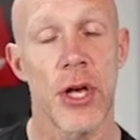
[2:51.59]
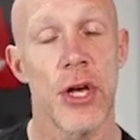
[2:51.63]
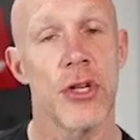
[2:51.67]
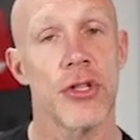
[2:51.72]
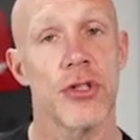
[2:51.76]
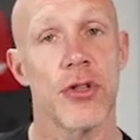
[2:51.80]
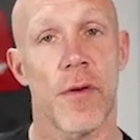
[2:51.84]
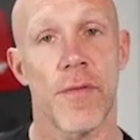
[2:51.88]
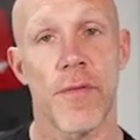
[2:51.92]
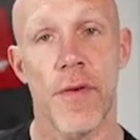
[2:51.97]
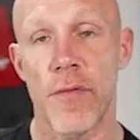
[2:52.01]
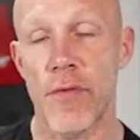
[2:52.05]

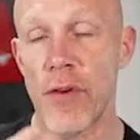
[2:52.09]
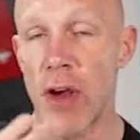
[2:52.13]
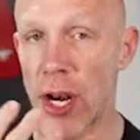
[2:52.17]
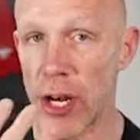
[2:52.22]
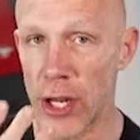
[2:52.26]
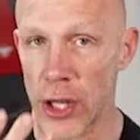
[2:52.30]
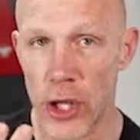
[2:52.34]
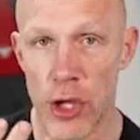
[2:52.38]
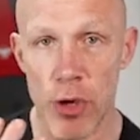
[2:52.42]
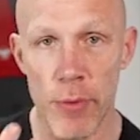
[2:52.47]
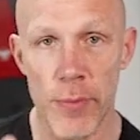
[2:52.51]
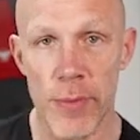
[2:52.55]
So if you've got a
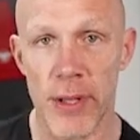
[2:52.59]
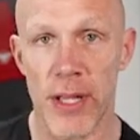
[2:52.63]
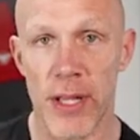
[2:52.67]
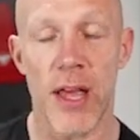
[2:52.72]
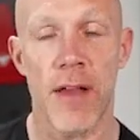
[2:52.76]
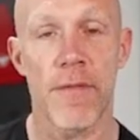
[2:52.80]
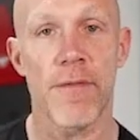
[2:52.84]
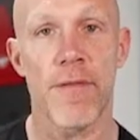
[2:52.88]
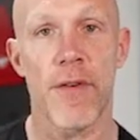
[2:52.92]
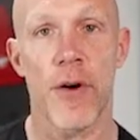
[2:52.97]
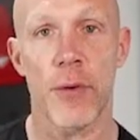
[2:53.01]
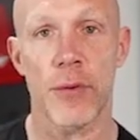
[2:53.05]
human
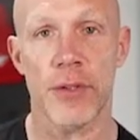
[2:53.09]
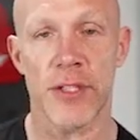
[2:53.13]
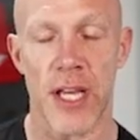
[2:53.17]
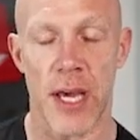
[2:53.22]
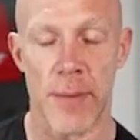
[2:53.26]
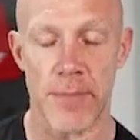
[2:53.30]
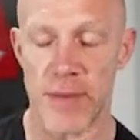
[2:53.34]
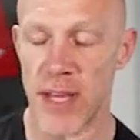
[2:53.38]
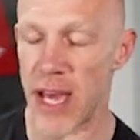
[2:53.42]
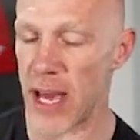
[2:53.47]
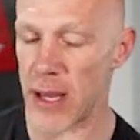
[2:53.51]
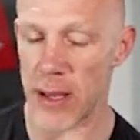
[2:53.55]
Kinfolk
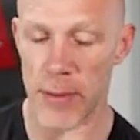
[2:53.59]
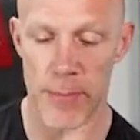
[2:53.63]
type deck,